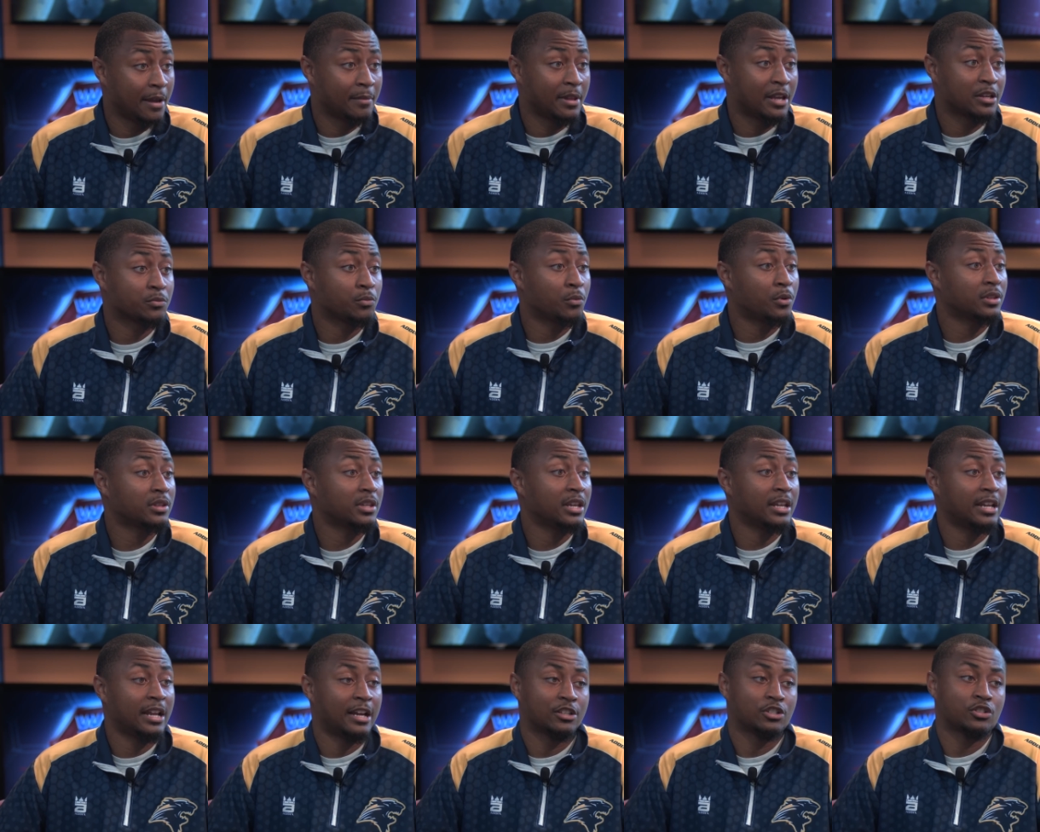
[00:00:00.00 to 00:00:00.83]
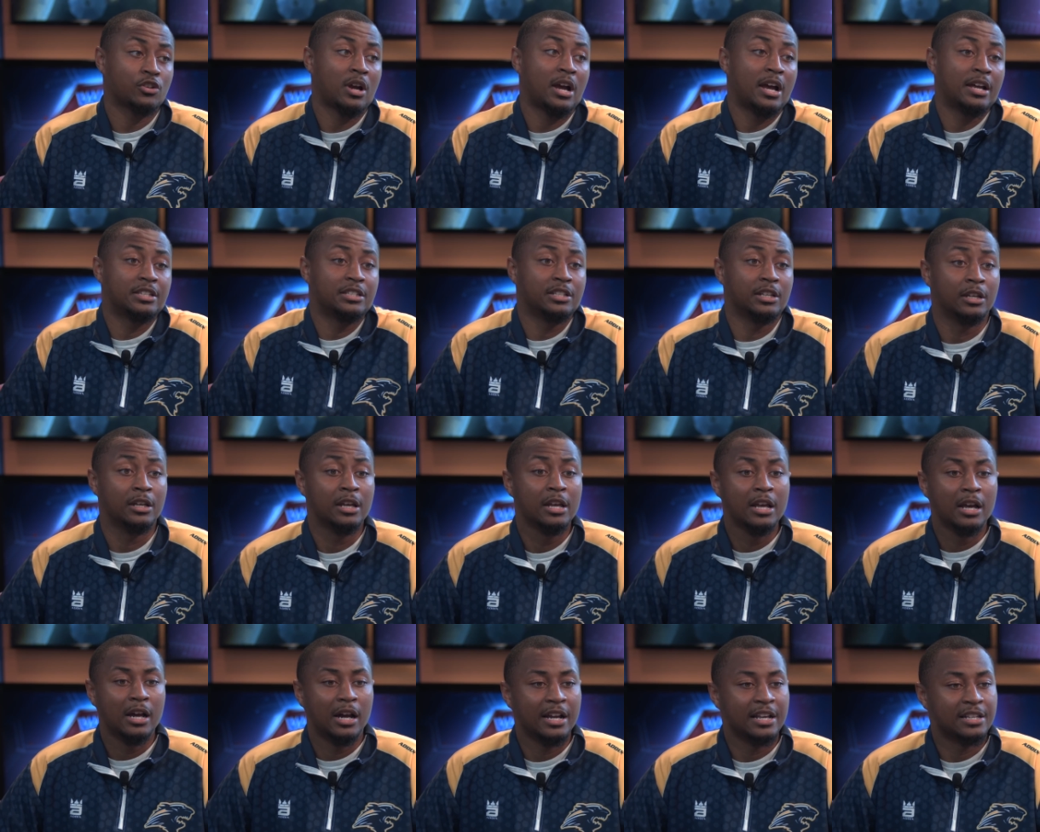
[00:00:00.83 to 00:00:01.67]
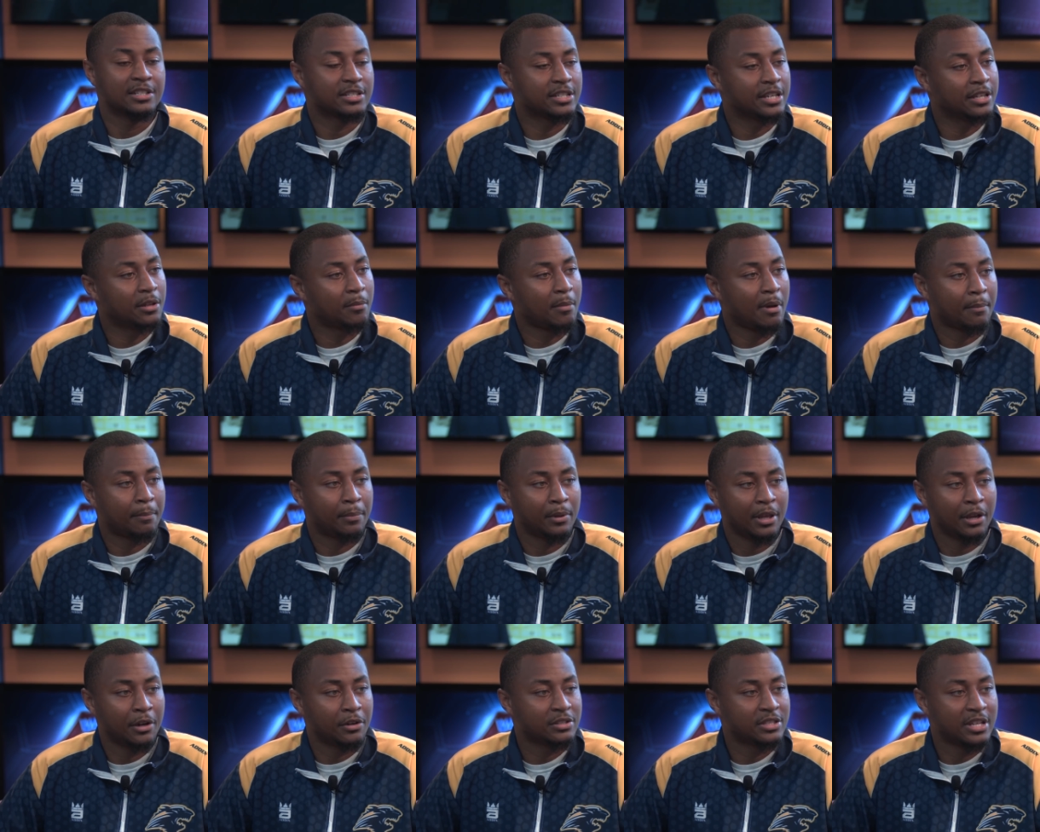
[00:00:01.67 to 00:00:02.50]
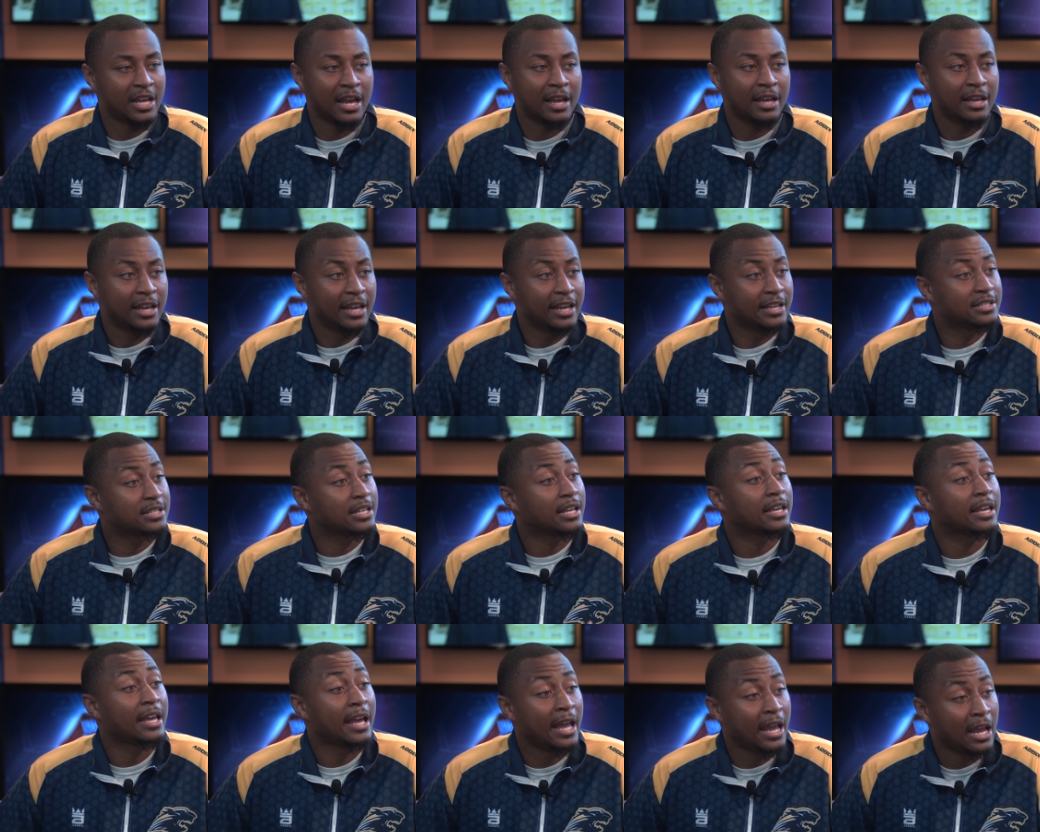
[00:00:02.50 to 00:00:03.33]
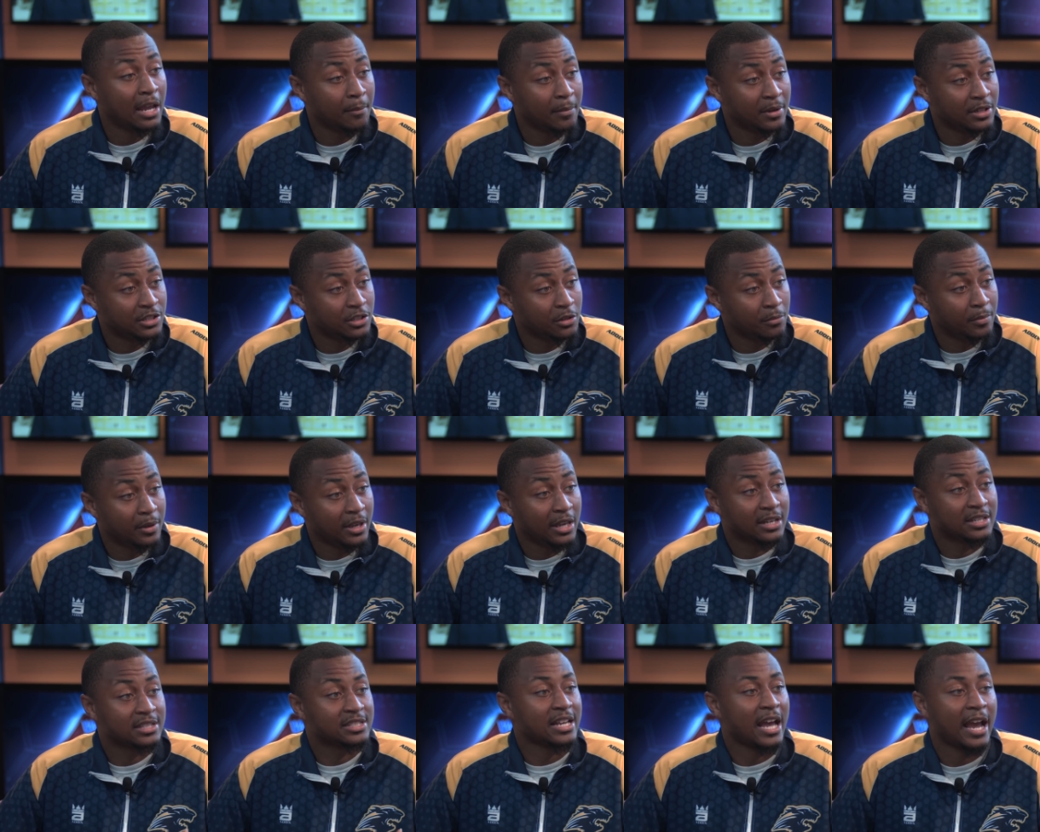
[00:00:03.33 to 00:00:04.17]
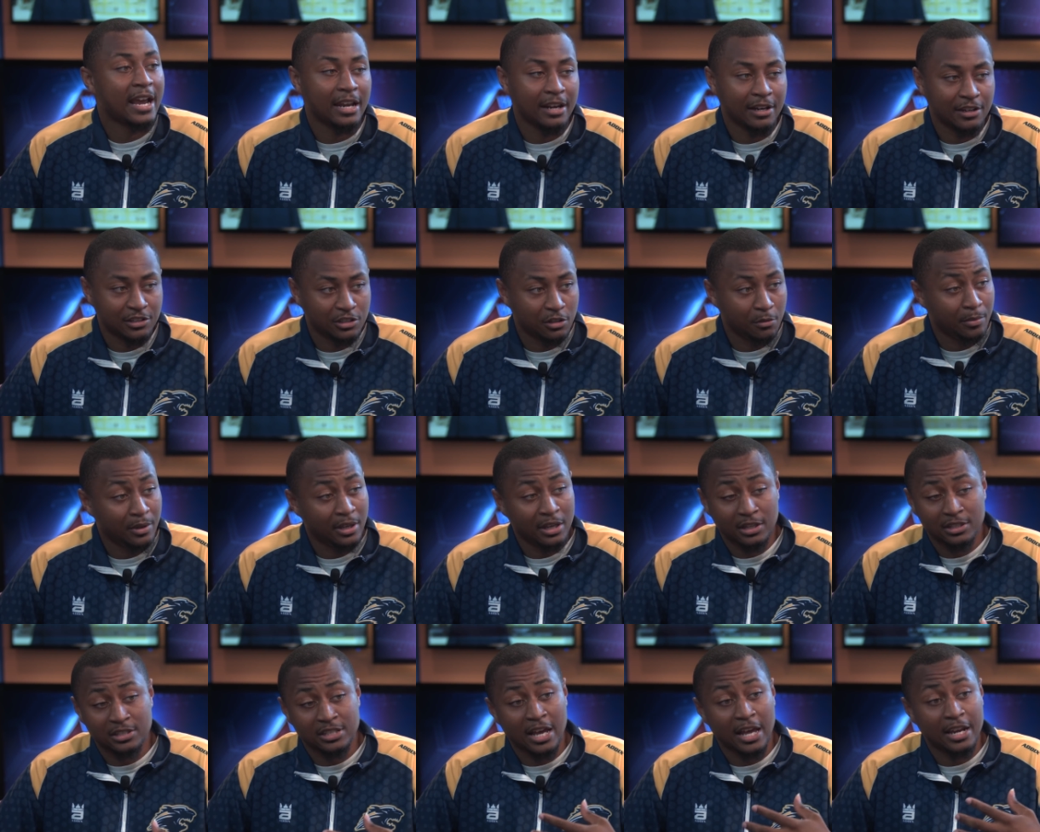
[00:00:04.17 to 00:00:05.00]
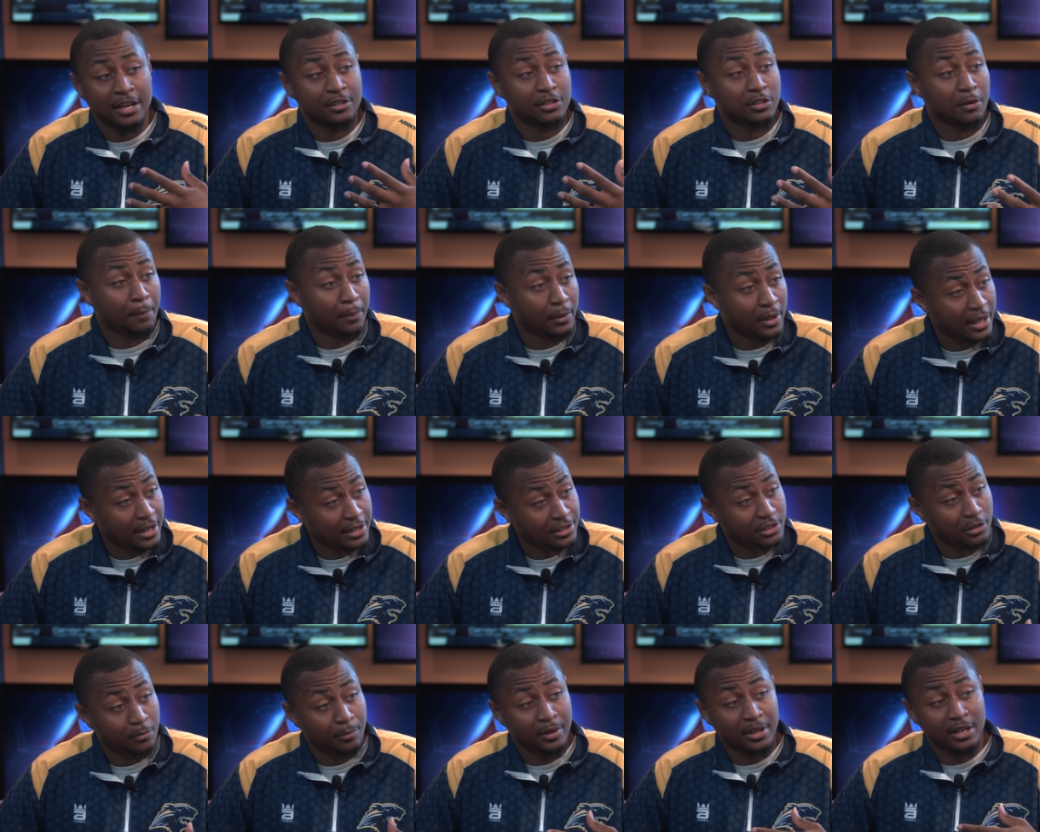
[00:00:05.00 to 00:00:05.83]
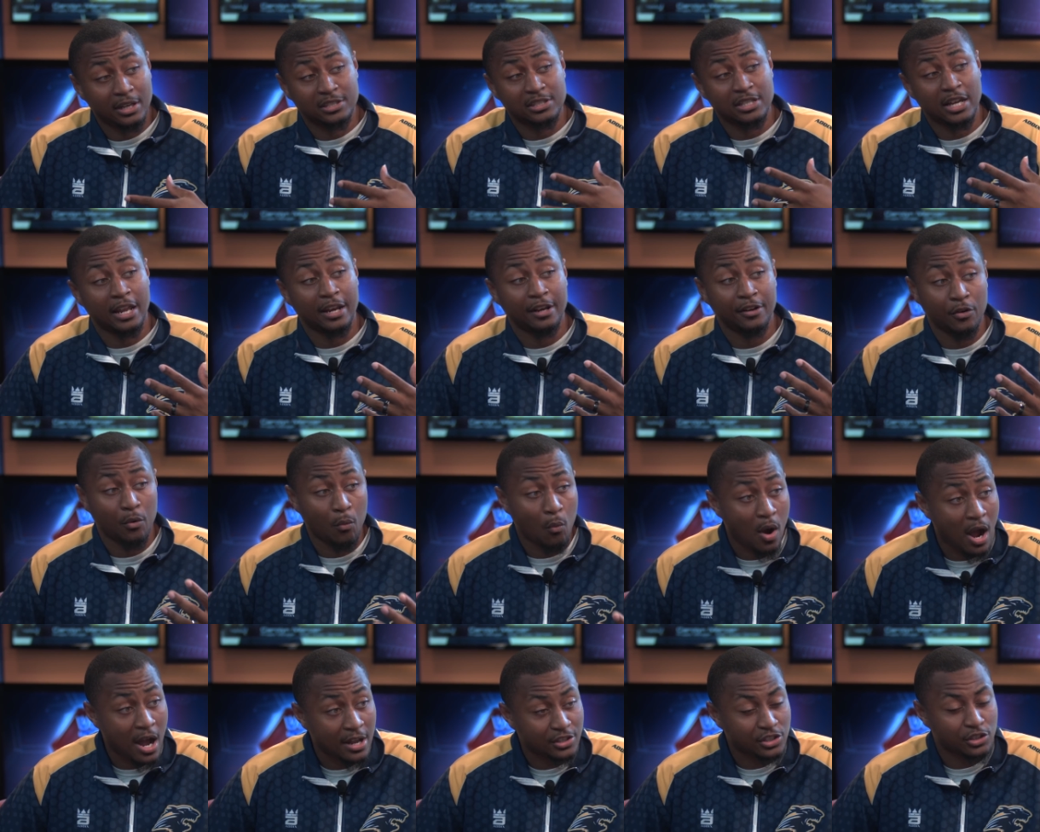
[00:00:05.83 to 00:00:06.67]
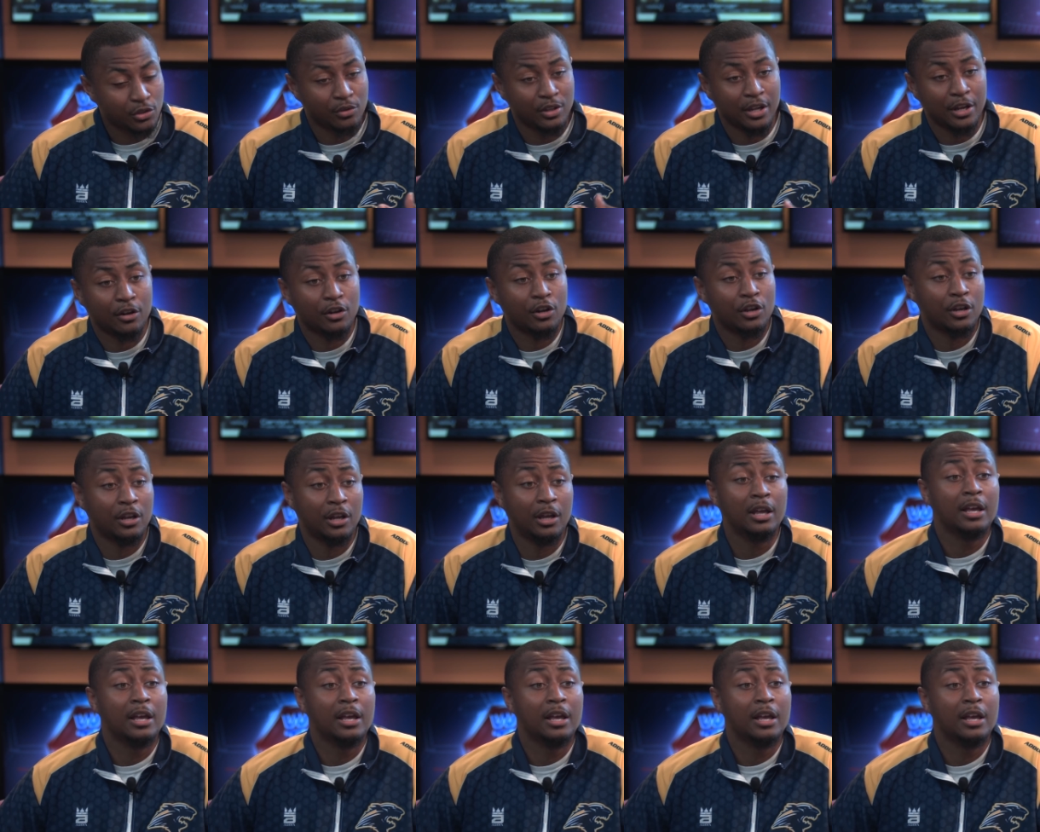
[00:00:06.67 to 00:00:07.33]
That's one thing I try to instill in my players that it's a game. It should be exciting. It should be exciting to play. It should be exciting to watch. So they're gonna